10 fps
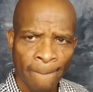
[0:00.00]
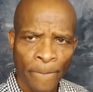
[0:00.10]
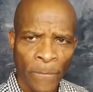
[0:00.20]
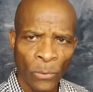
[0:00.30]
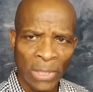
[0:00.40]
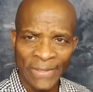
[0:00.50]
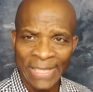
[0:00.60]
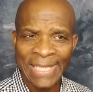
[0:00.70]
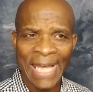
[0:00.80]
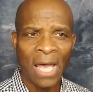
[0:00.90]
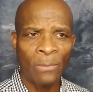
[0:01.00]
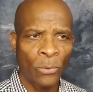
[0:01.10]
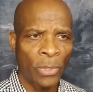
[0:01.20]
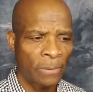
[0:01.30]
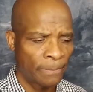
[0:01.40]
We live in a time
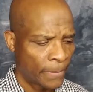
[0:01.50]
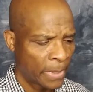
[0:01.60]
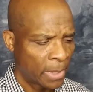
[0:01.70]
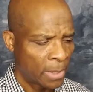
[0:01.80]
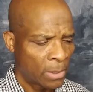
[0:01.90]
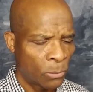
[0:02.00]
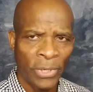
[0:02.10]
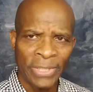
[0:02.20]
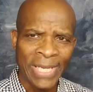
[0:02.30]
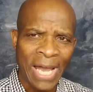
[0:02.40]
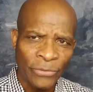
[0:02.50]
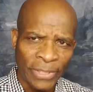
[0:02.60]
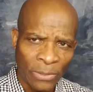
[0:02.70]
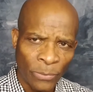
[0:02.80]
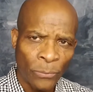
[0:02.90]
where we're
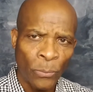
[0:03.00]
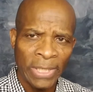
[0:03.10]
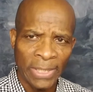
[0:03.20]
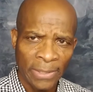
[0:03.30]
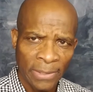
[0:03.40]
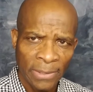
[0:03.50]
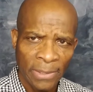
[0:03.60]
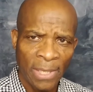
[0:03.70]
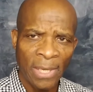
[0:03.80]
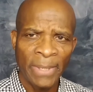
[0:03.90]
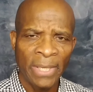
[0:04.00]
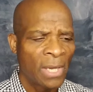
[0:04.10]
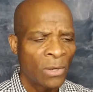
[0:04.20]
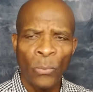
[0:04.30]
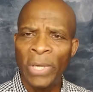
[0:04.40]
indoctrinated with winning. I mean,
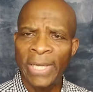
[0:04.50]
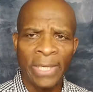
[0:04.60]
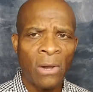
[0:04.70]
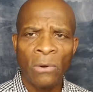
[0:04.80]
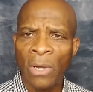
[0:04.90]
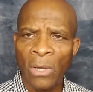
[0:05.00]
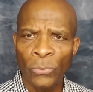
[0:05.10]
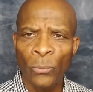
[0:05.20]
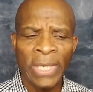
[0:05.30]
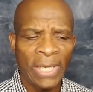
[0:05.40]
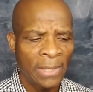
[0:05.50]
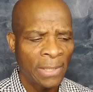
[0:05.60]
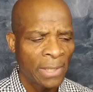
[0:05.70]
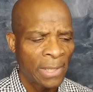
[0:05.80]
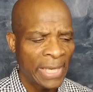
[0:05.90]
winning at all costs. Winning
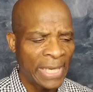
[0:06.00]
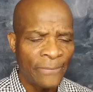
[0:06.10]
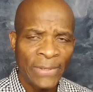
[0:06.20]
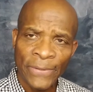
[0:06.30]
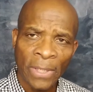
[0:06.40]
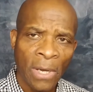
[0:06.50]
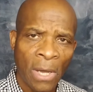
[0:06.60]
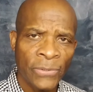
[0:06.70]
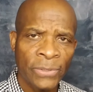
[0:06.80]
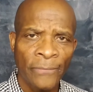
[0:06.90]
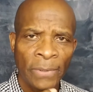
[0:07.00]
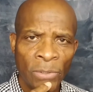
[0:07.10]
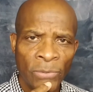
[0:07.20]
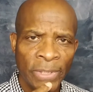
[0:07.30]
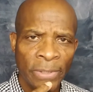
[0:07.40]
even at the cost of
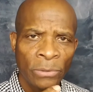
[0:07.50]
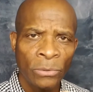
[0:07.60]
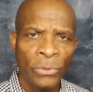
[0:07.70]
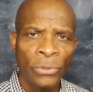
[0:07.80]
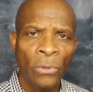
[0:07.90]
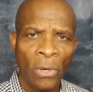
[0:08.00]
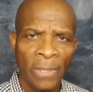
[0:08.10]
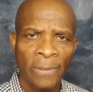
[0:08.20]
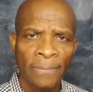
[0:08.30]
losing who you are.